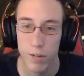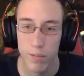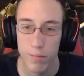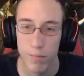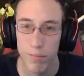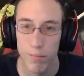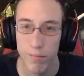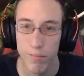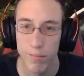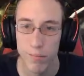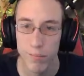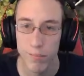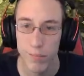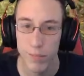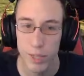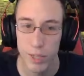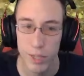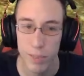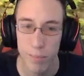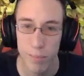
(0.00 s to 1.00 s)
done.
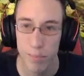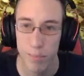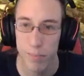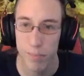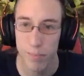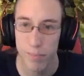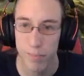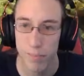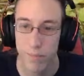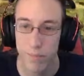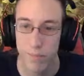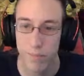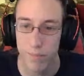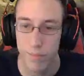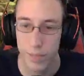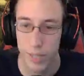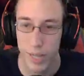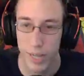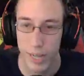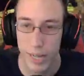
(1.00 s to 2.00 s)
Yep.
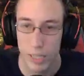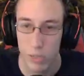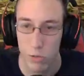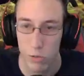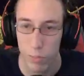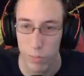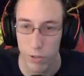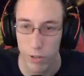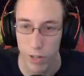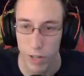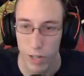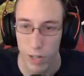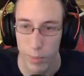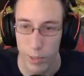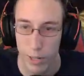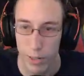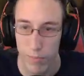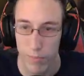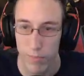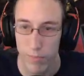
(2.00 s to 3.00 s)
That's what I'm talking
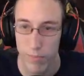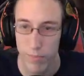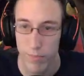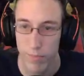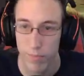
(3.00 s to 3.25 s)
about.